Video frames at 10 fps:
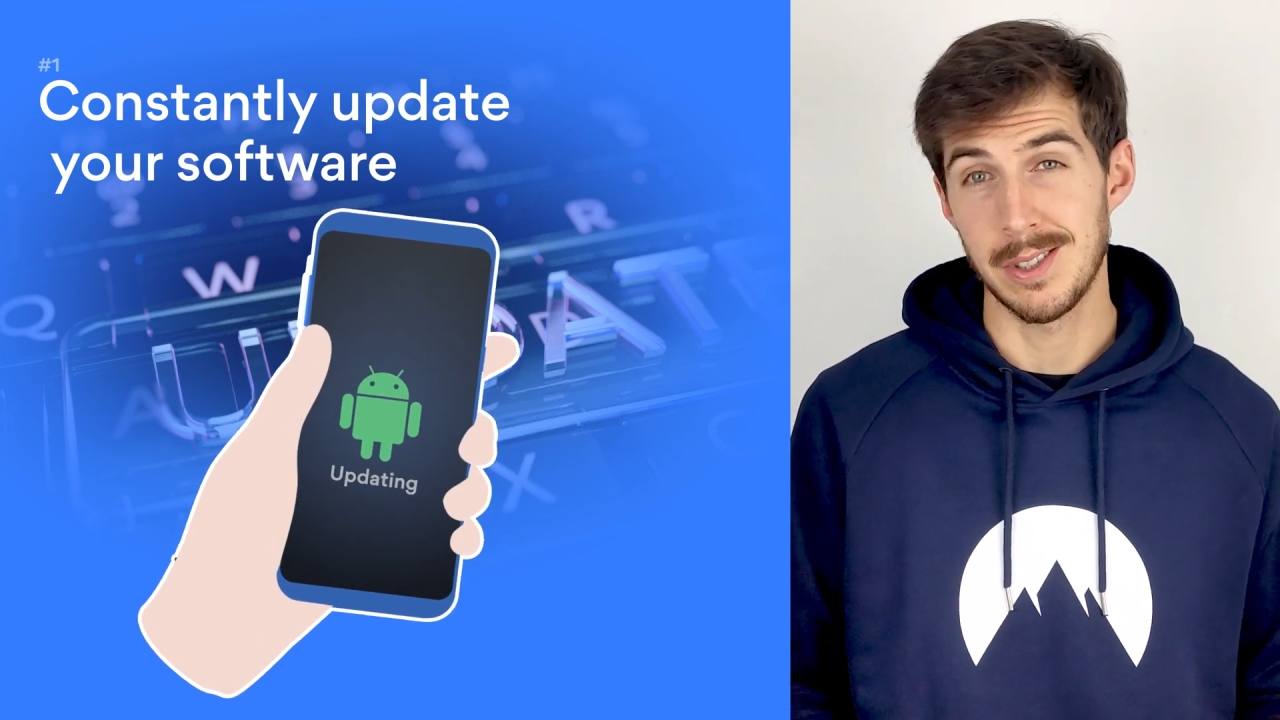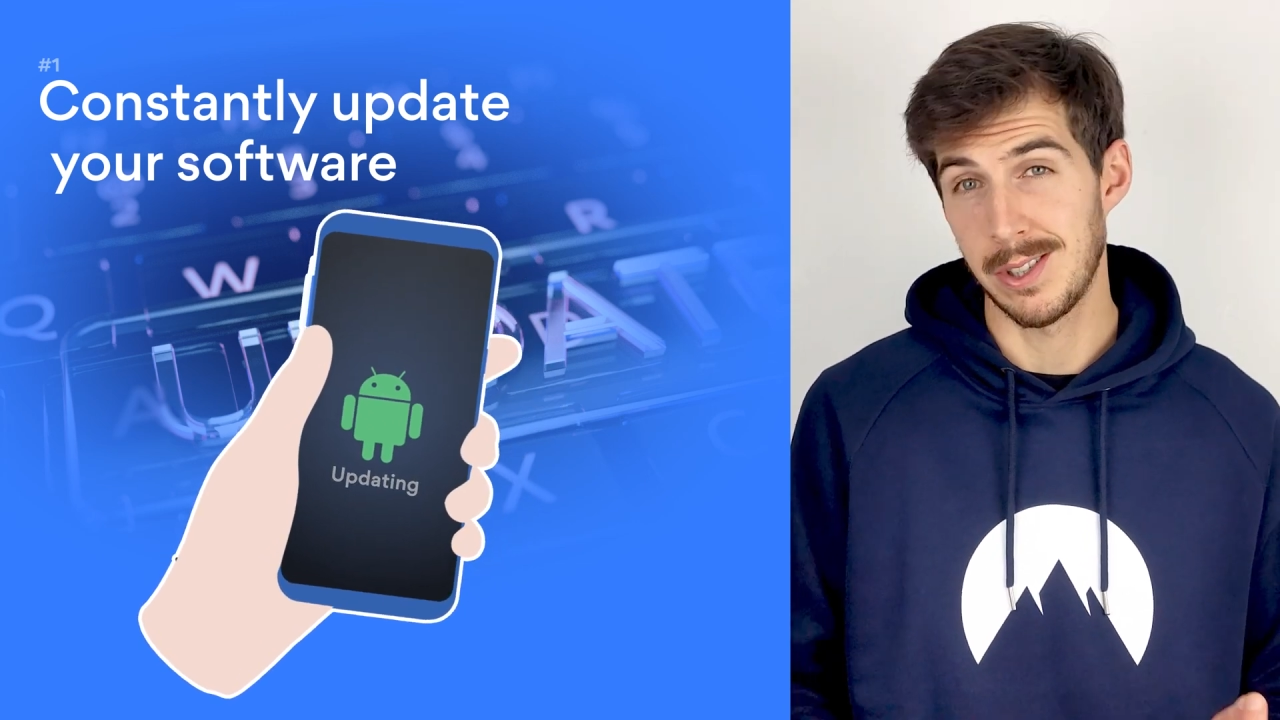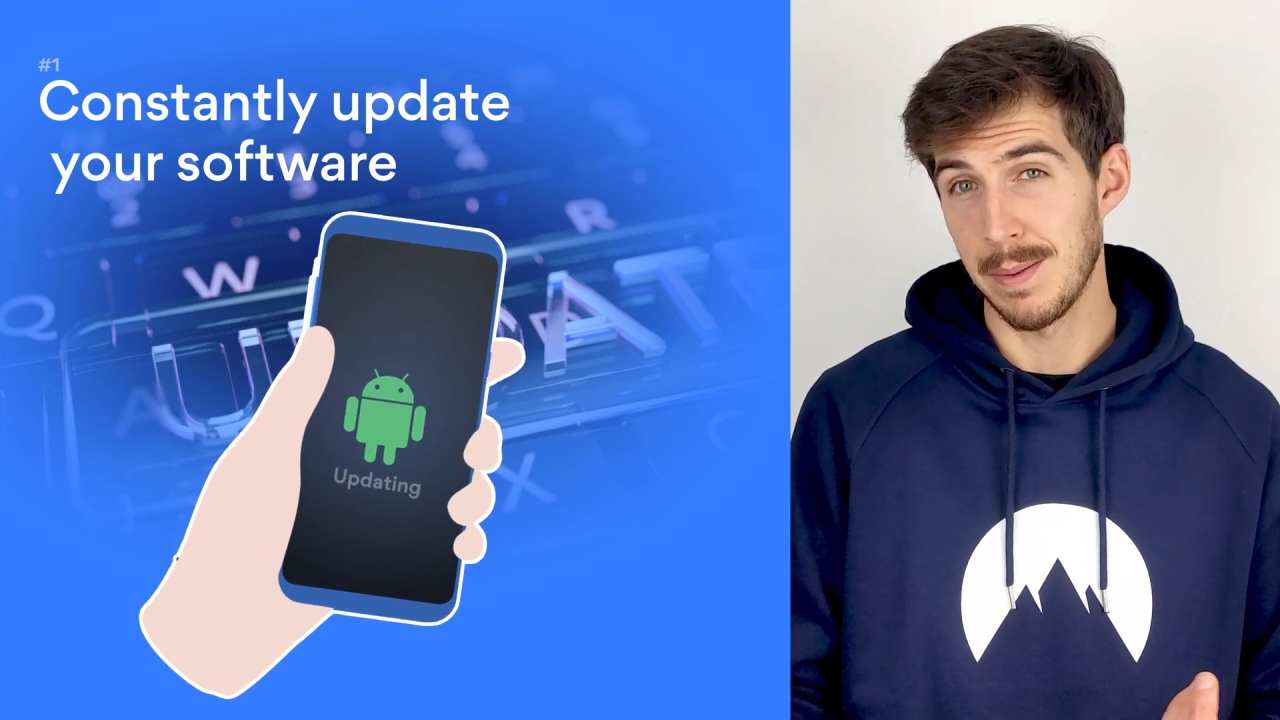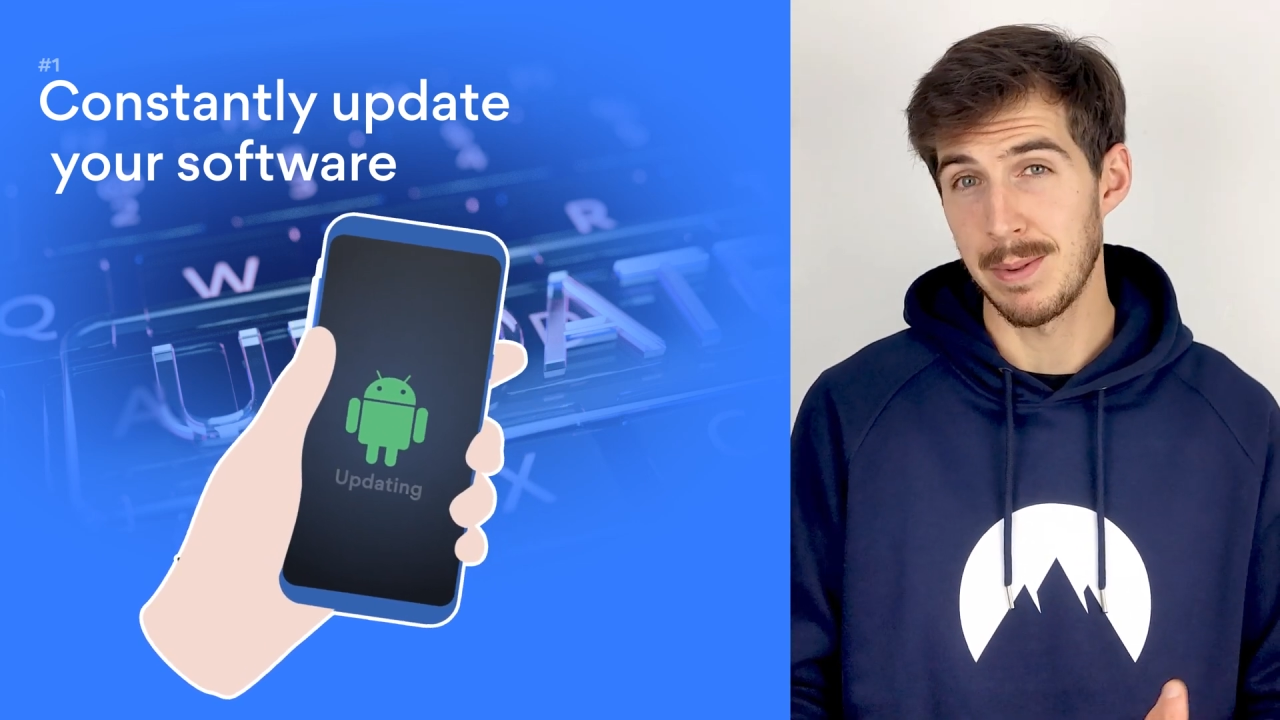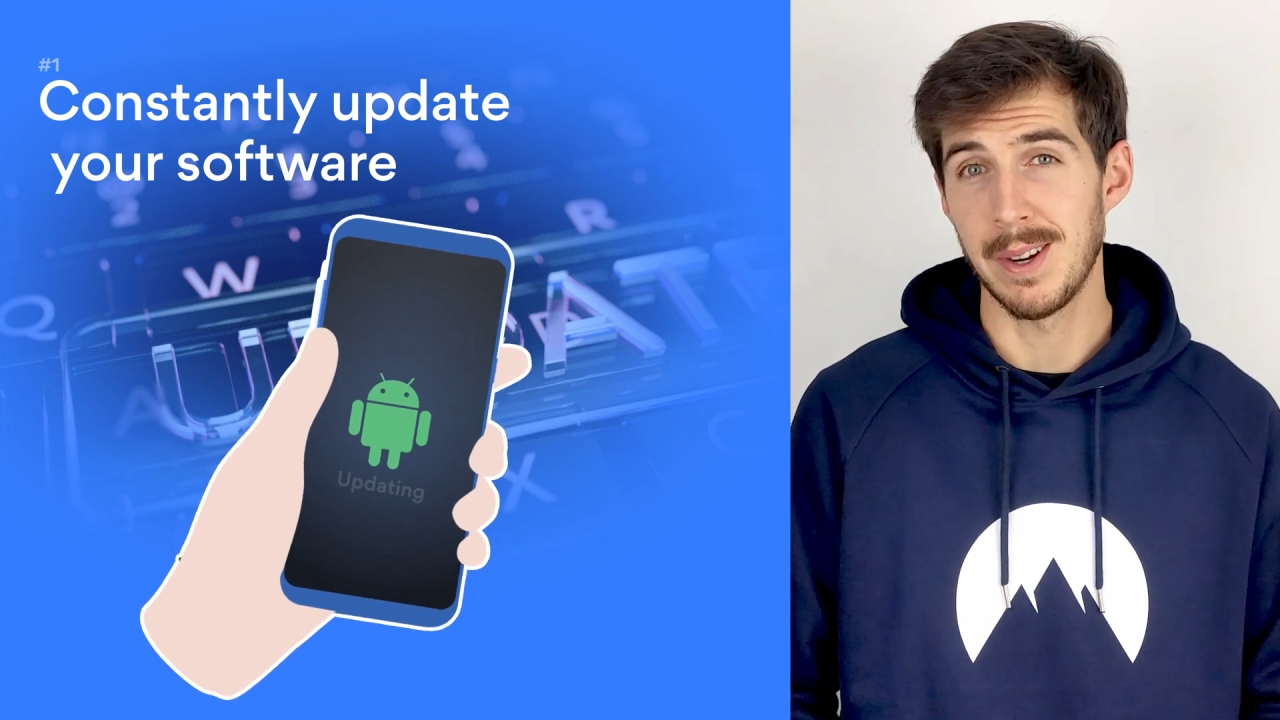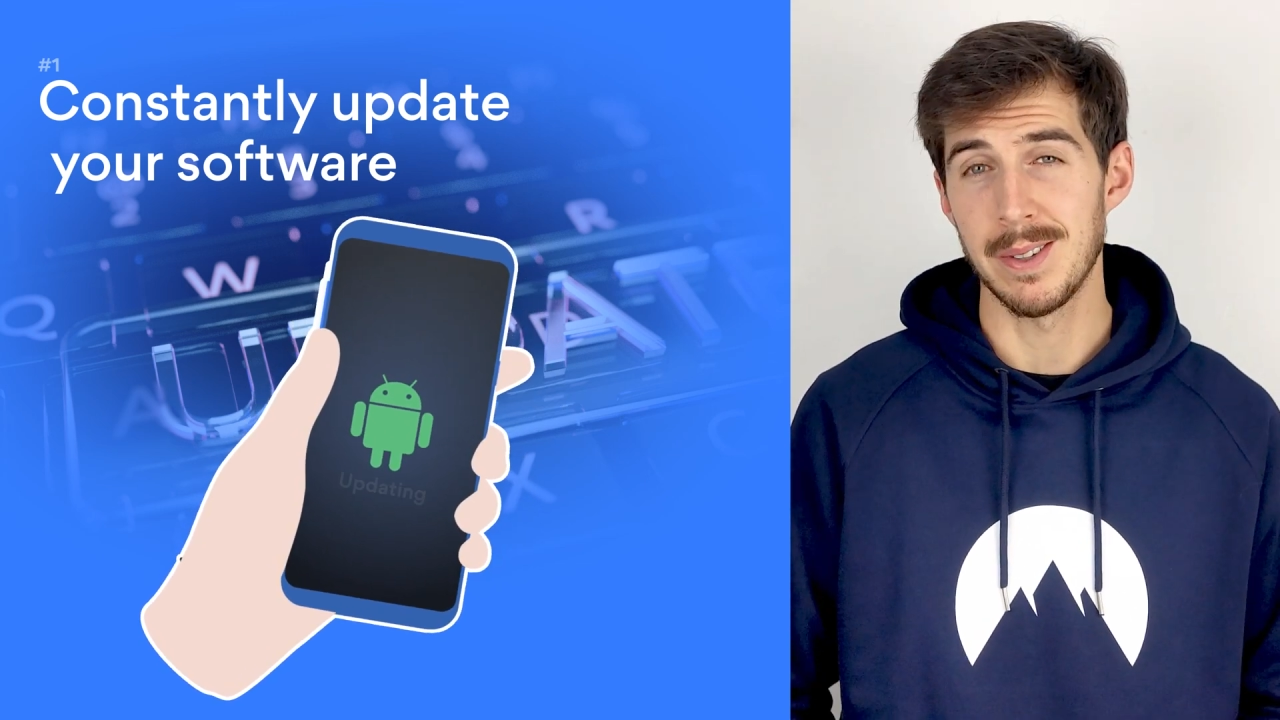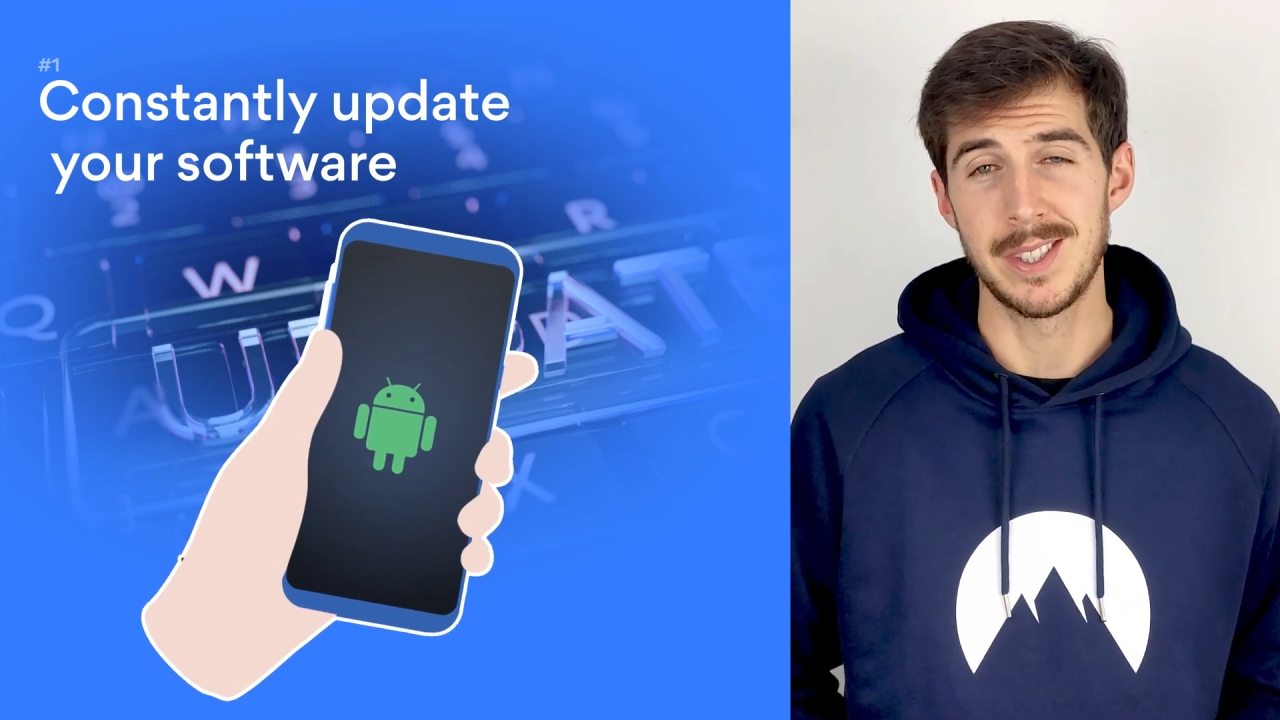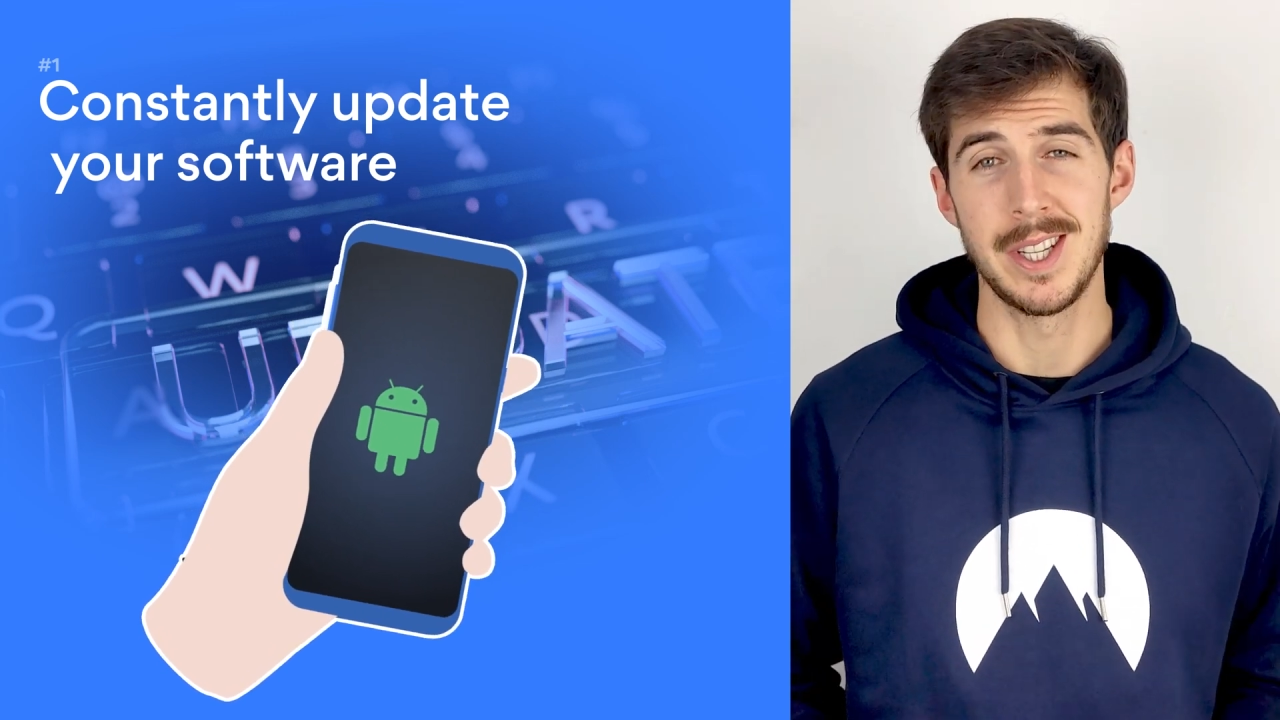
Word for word: sharpen yours